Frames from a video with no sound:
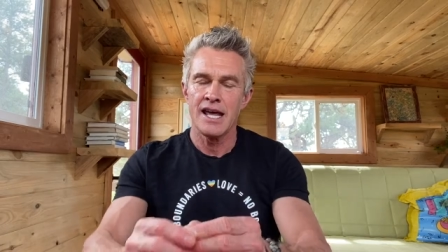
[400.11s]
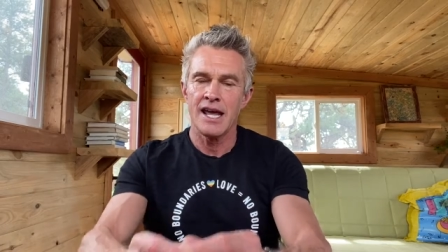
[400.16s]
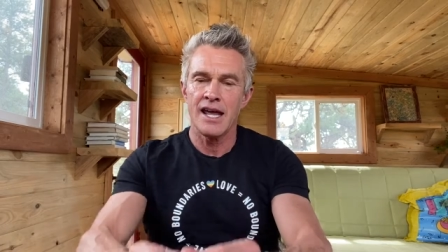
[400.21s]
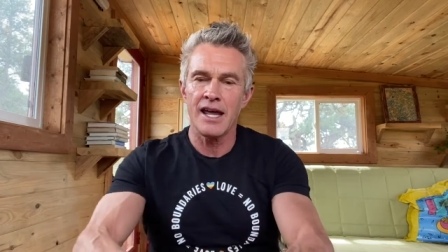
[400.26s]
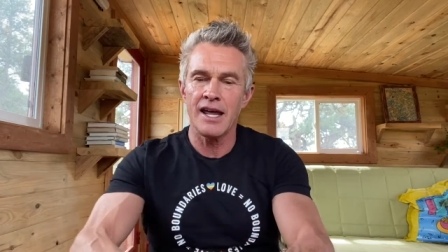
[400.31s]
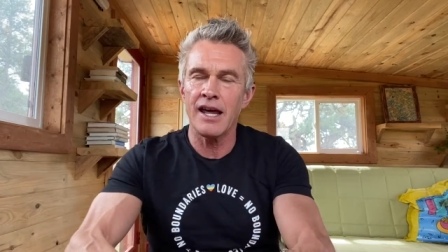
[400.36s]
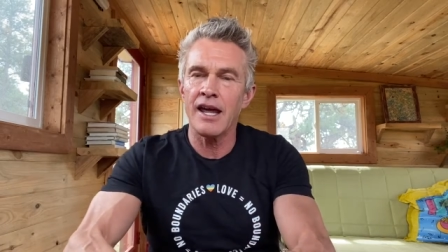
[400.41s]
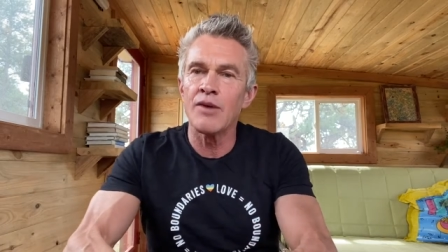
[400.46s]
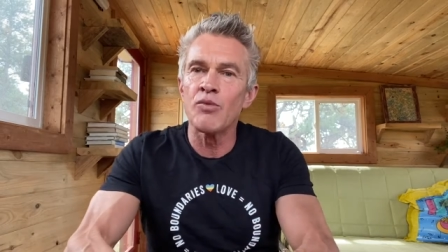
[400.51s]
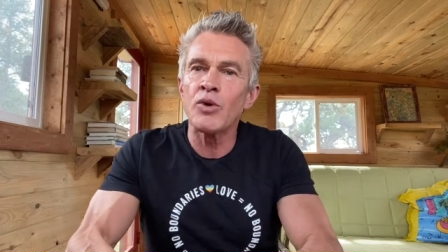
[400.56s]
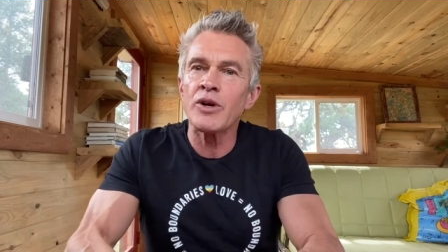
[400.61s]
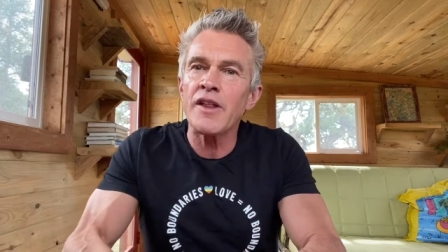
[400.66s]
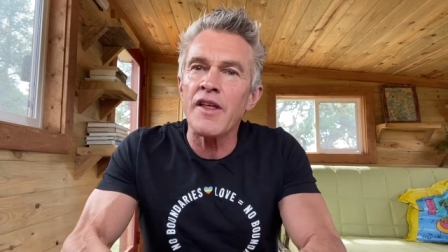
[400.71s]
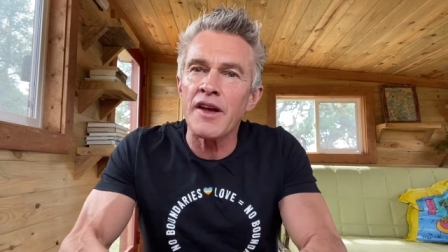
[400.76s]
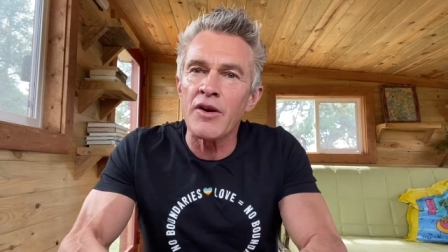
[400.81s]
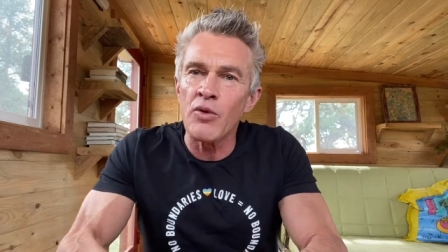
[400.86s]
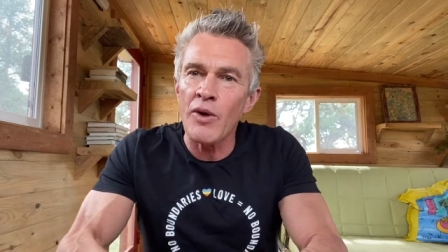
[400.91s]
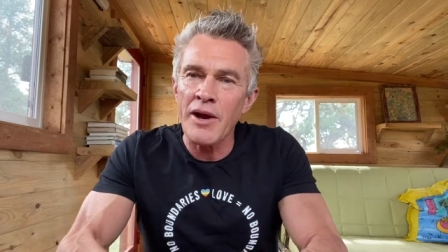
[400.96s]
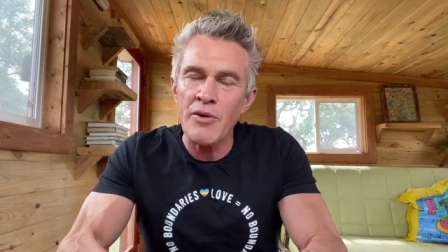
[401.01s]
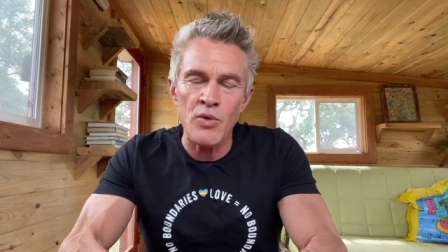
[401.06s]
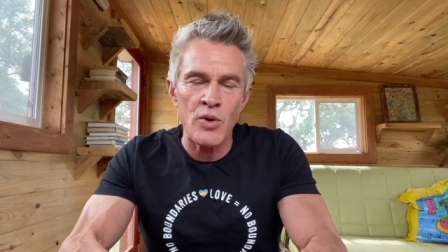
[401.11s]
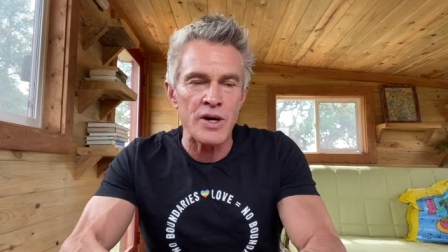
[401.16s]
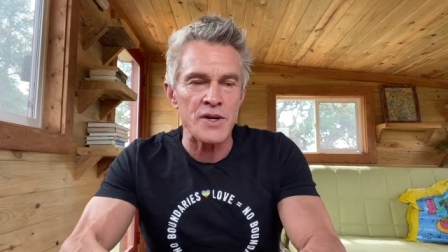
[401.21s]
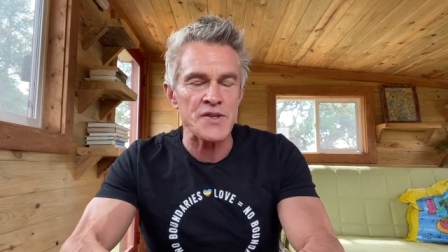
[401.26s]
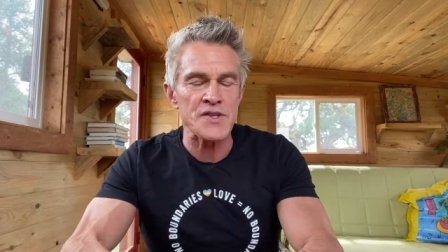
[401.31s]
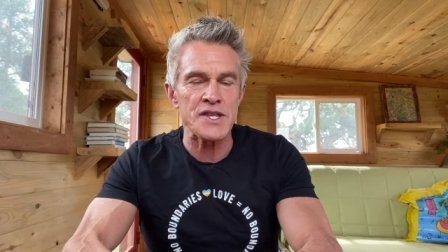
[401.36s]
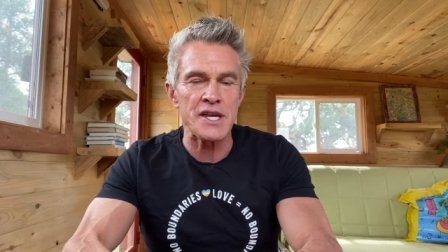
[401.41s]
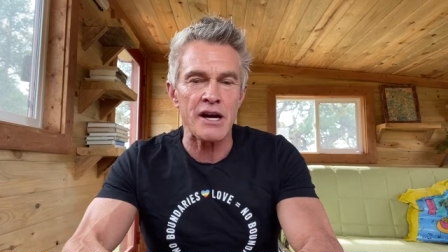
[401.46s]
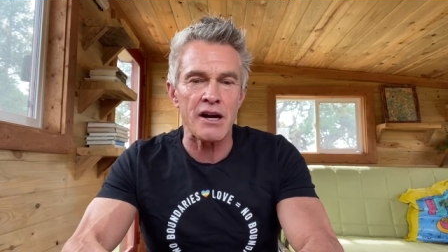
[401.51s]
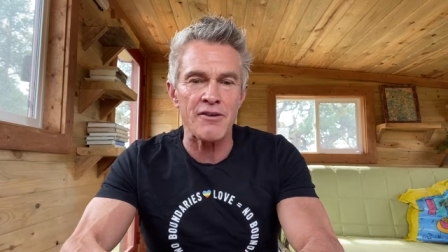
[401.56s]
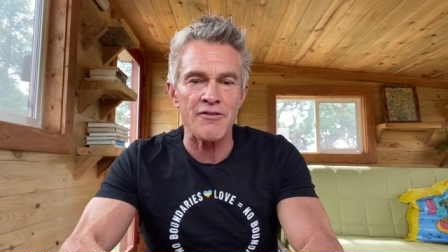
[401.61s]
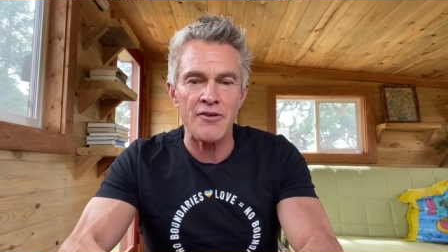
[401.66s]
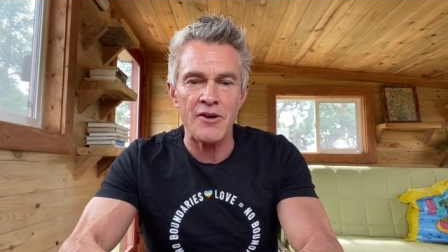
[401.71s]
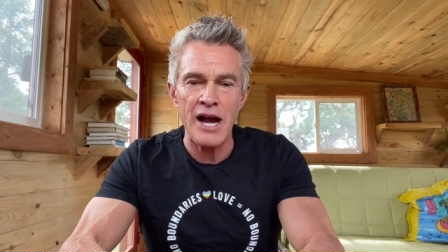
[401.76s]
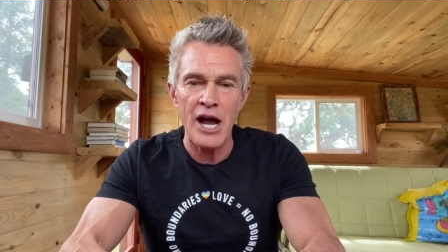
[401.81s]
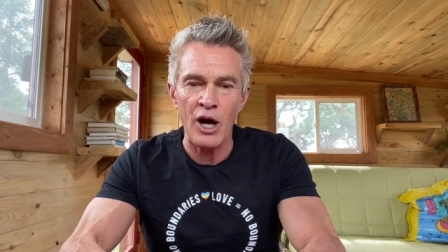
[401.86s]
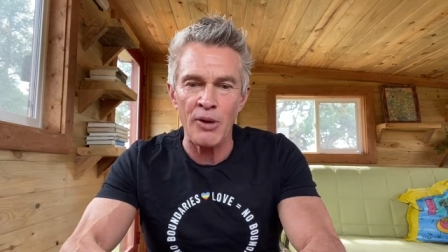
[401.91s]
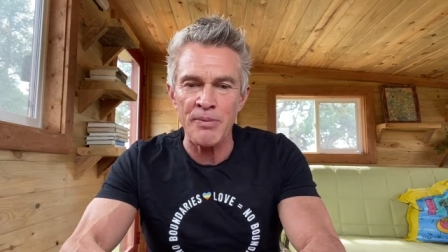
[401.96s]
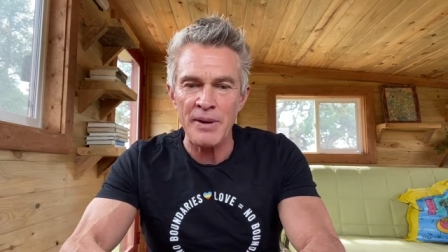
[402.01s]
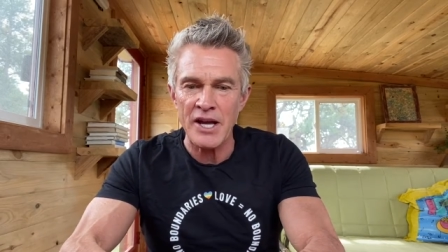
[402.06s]
And one of the great ones there for
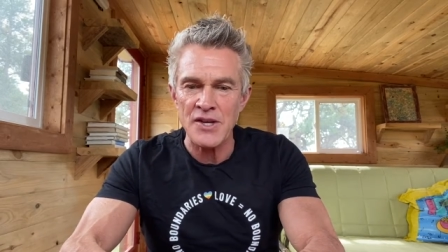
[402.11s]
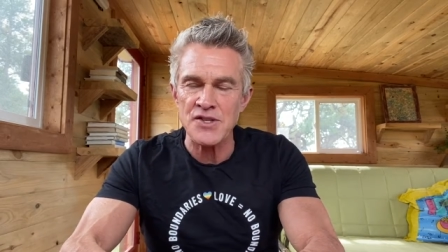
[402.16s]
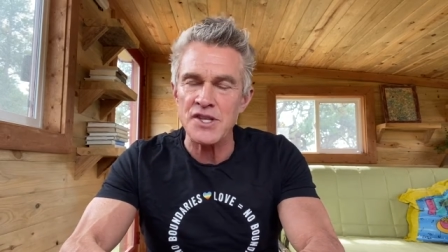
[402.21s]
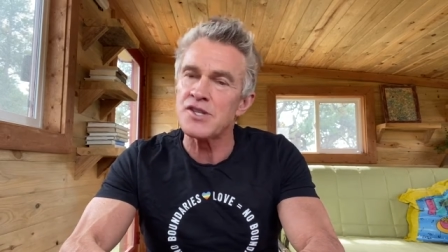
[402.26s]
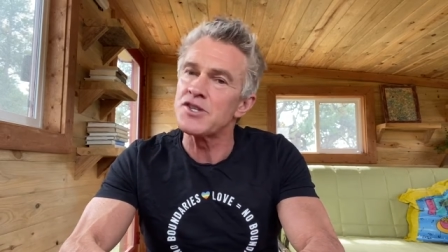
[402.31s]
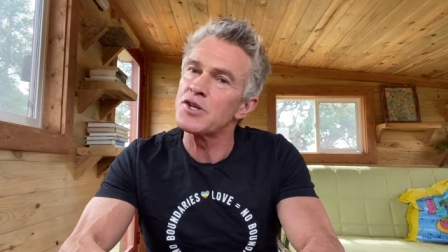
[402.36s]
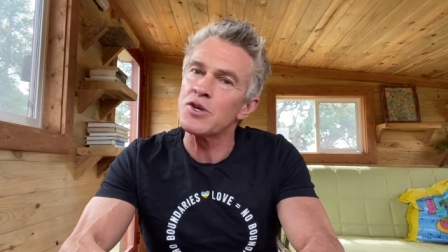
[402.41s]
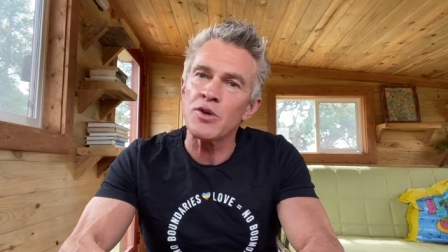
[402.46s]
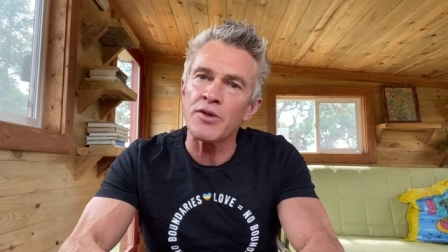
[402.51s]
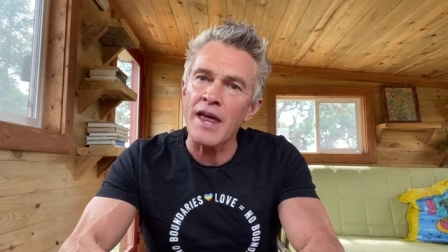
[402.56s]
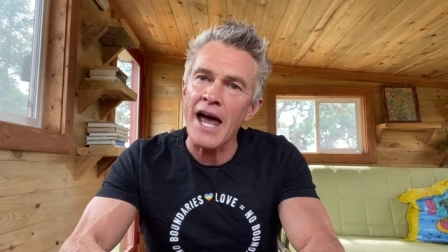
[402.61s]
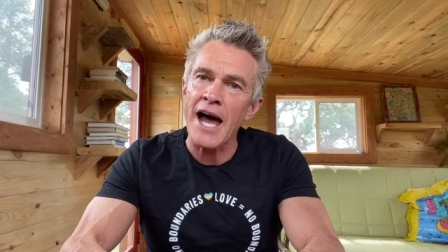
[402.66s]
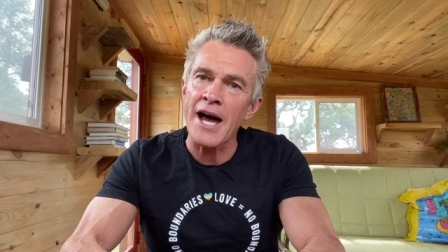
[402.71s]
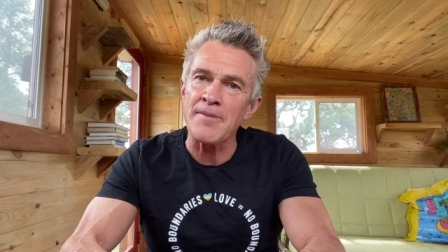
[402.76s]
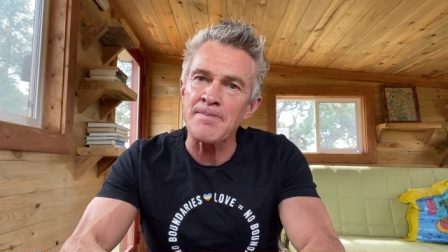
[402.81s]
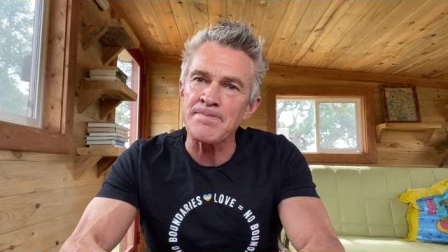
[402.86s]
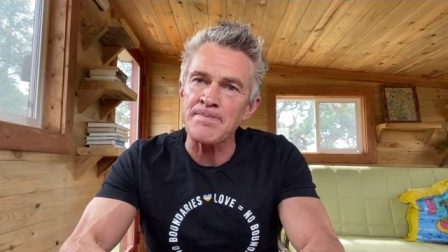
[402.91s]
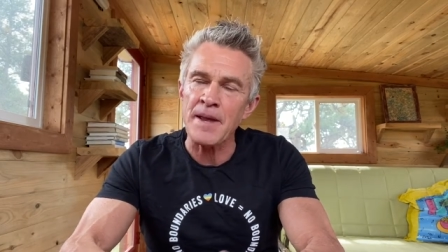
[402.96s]
helping us to do that,